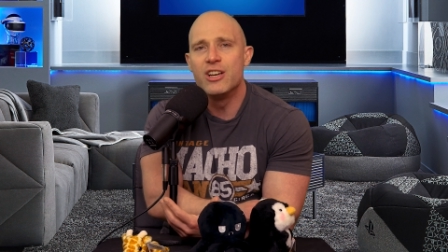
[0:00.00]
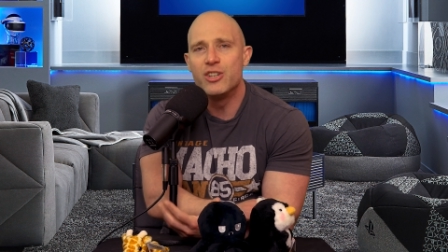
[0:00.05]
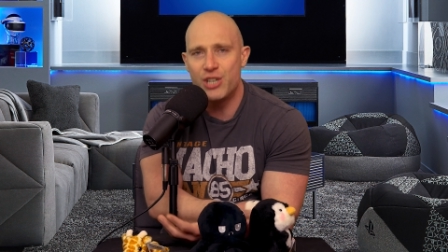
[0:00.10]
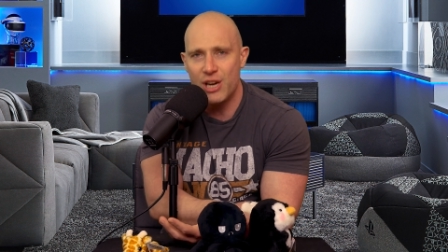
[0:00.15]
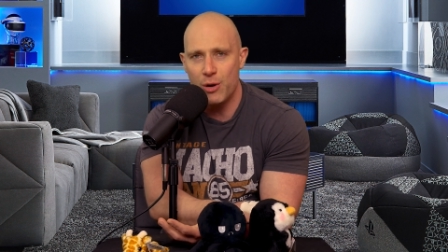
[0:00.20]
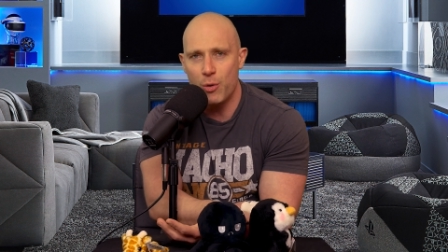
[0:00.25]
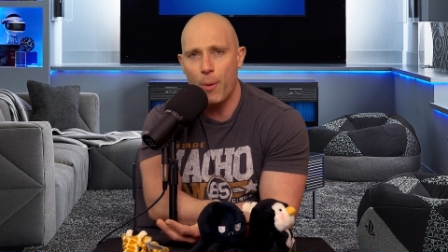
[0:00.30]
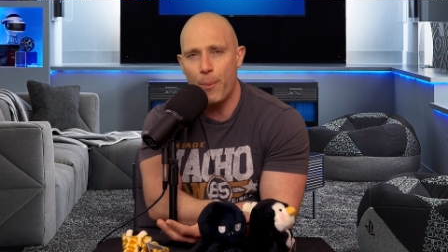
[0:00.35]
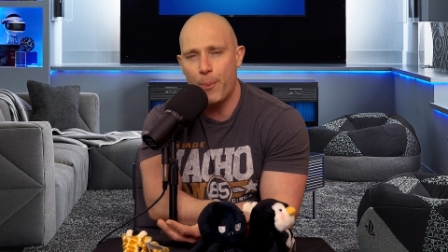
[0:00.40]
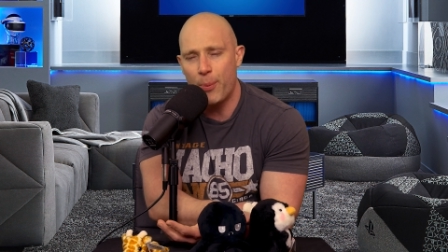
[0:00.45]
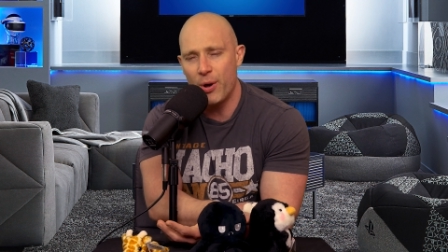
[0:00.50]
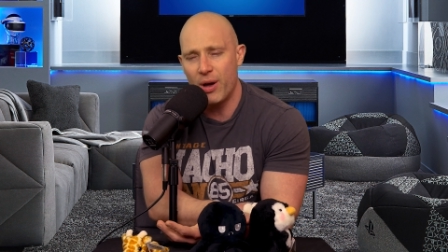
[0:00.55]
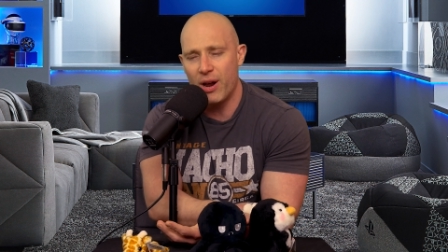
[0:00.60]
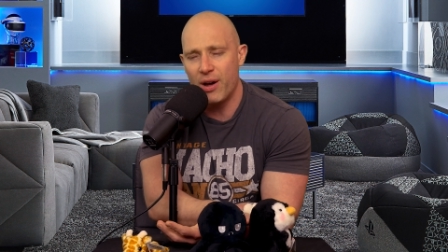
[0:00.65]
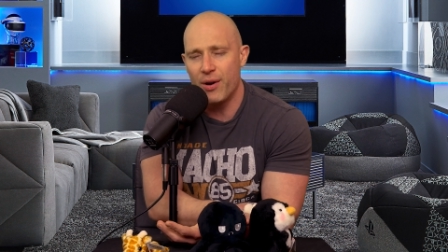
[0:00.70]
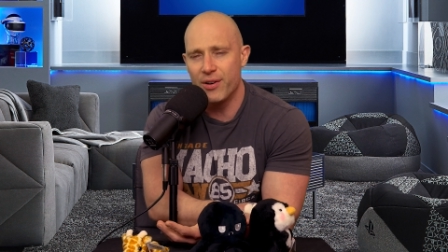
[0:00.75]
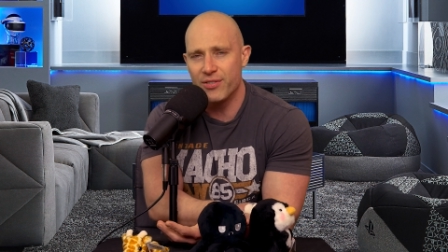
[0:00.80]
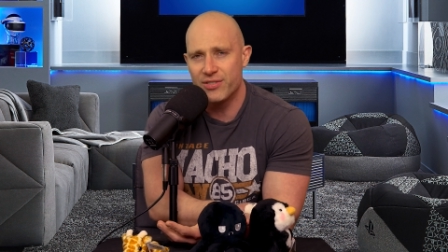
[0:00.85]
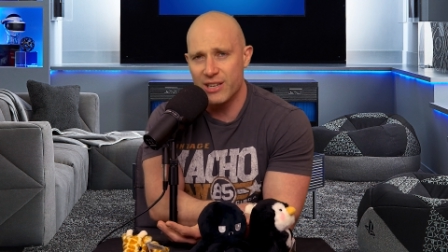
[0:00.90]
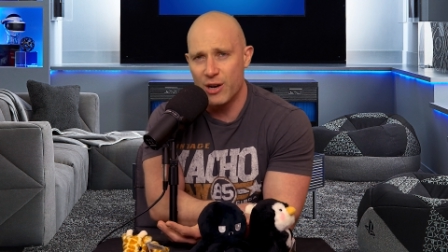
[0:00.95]
she will put
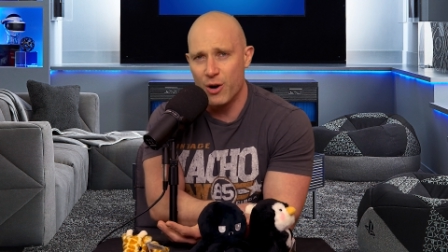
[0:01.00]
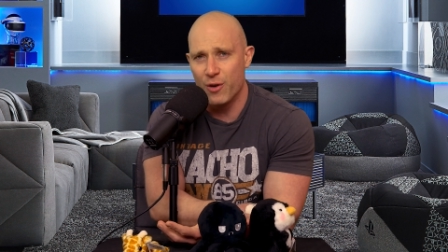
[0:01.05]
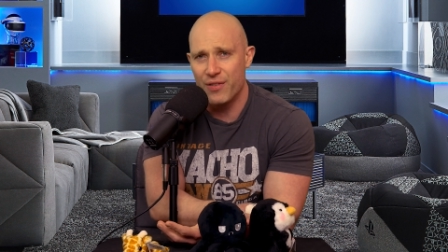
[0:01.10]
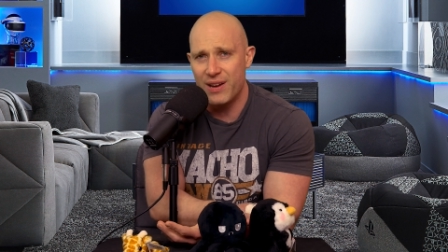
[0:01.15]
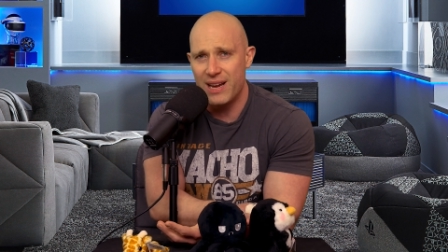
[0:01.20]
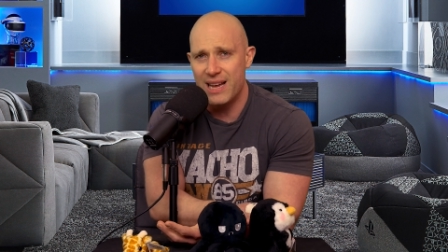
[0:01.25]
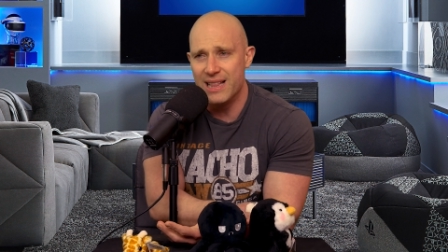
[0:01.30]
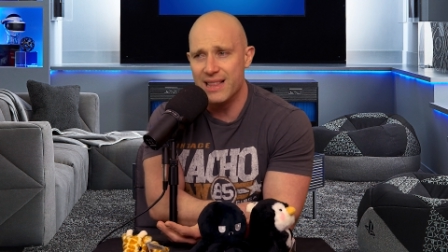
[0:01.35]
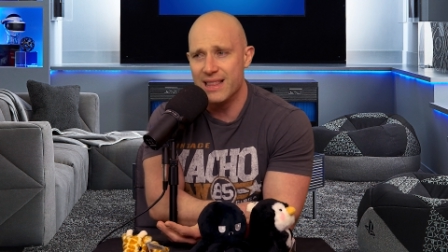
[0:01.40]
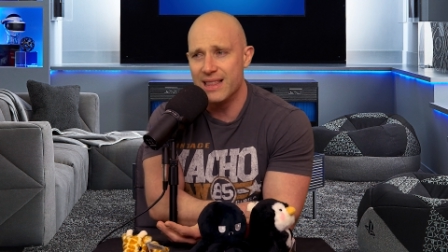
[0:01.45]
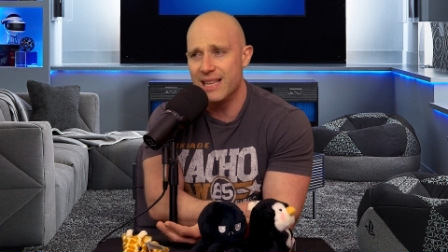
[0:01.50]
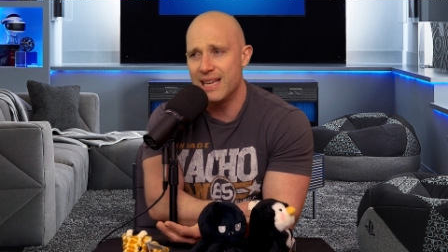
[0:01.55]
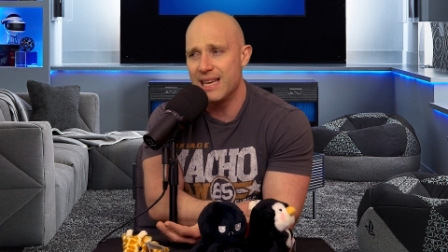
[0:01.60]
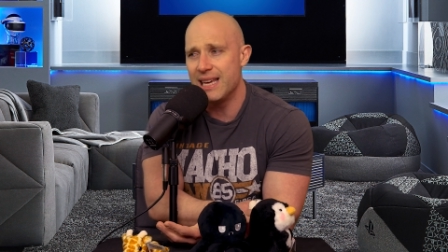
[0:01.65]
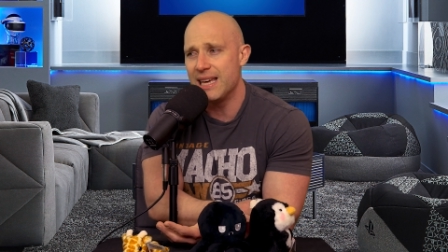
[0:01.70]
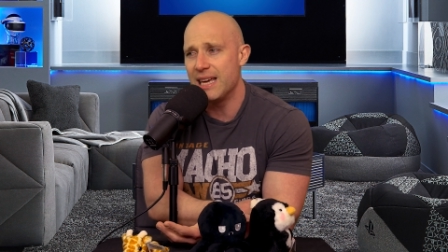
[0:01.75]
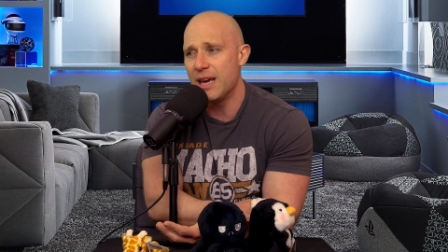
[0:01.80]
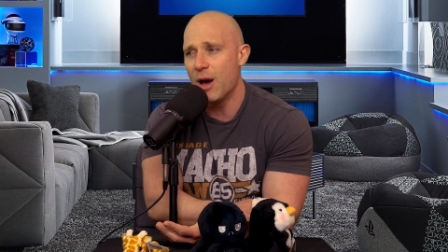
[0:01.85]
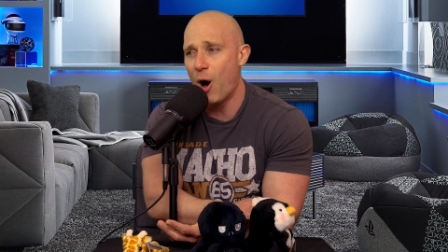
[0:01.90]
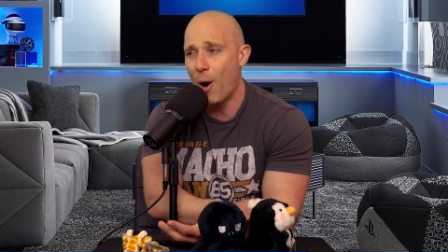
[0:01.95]
herself in
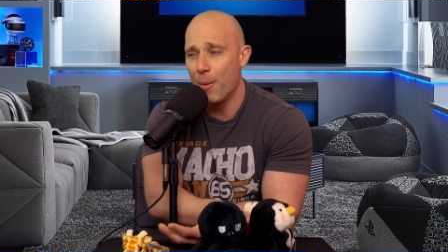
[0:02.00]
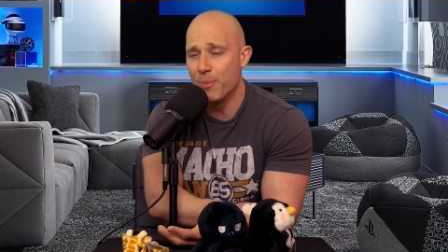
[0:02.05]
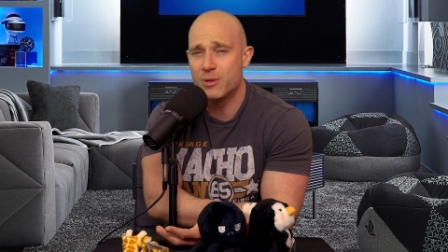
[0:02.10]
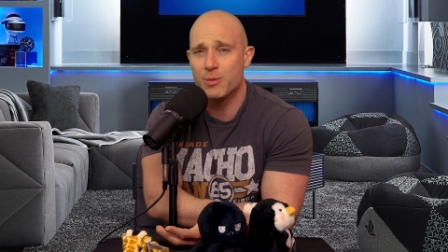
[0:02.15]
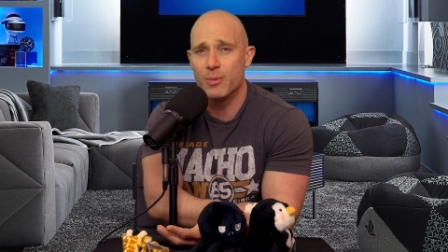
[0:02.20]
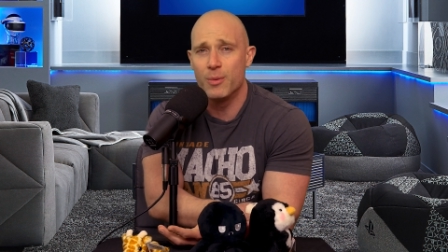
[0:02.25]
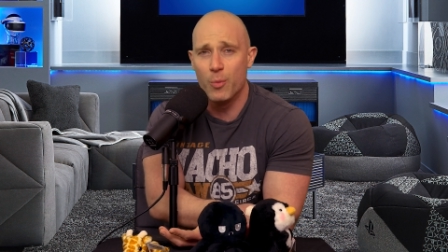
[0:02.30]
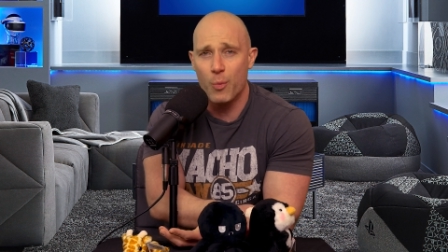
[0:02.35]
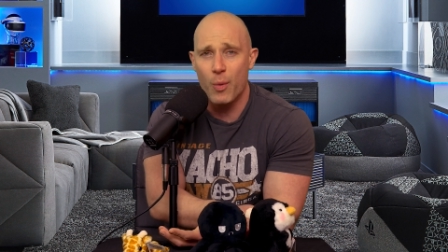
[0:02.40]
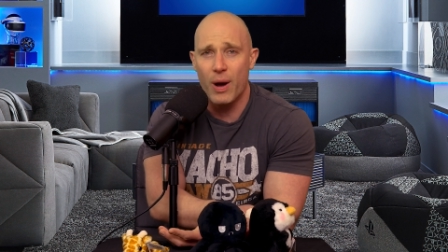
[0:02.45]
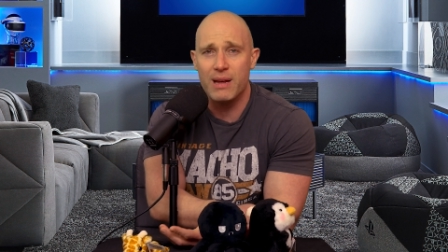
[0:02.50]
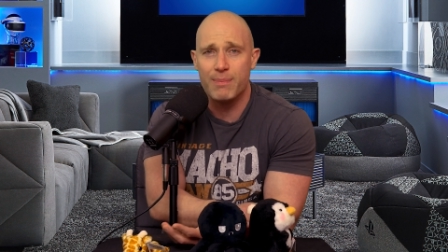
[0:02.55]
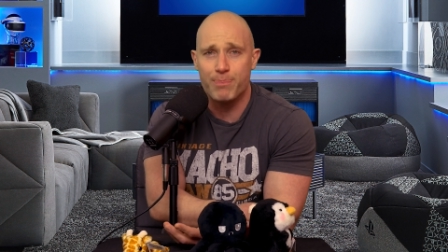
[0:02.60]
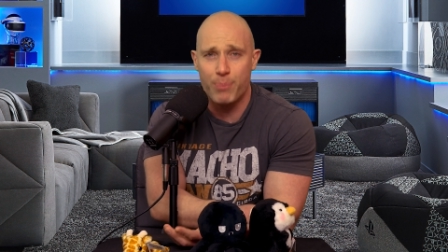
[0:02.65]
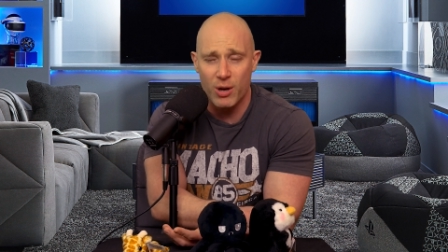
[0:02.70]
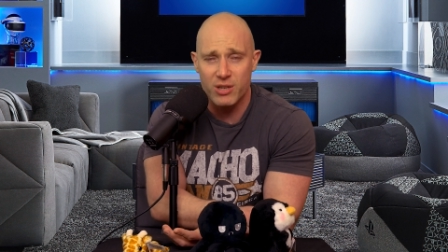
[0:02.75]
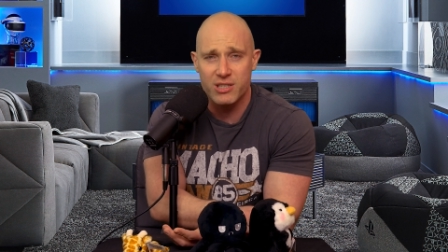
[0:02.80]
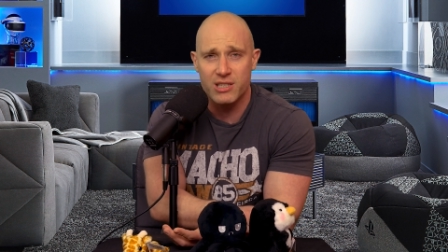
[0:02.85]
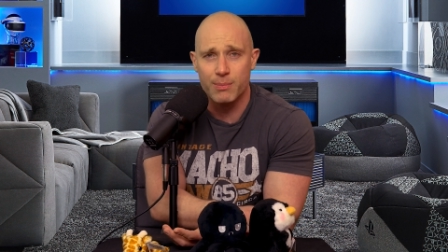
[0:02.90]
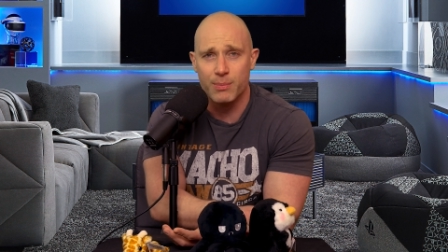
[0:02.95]
the optimum way
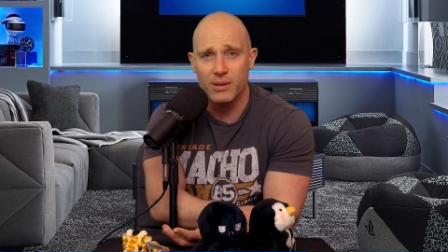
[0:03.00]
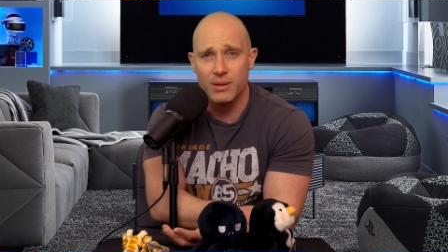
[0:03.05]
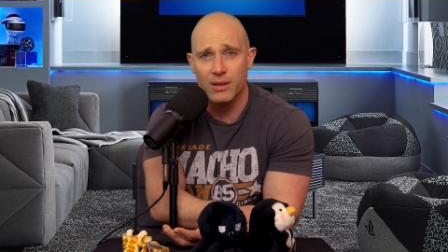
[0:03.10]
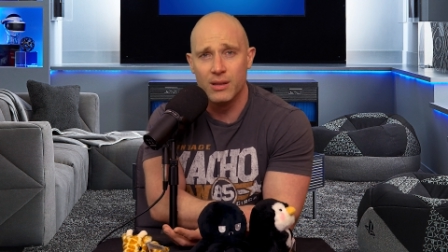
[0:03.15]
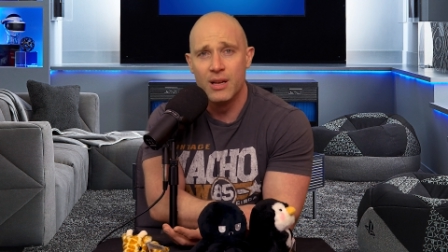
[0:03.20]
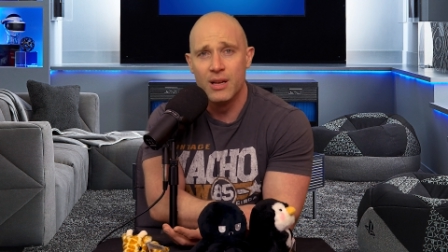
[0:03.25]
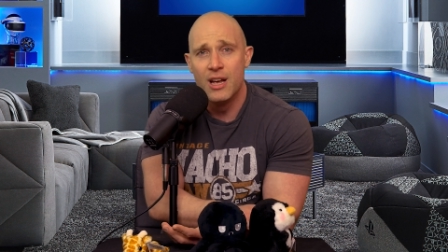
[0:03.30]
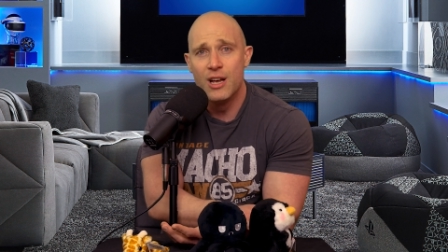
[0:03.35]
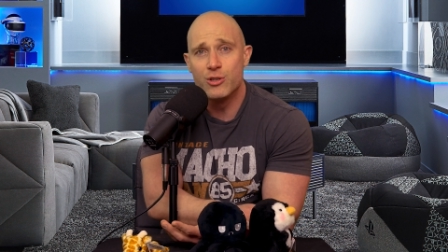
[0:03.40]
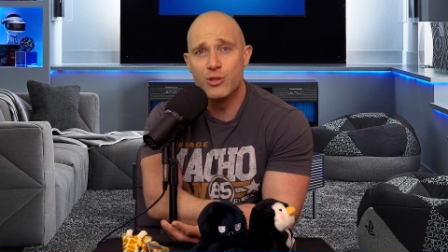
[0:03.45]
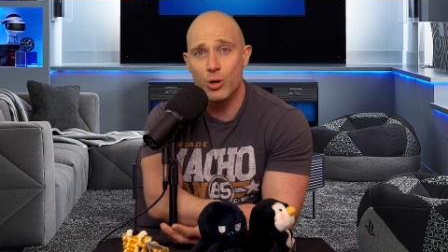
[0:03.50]
possible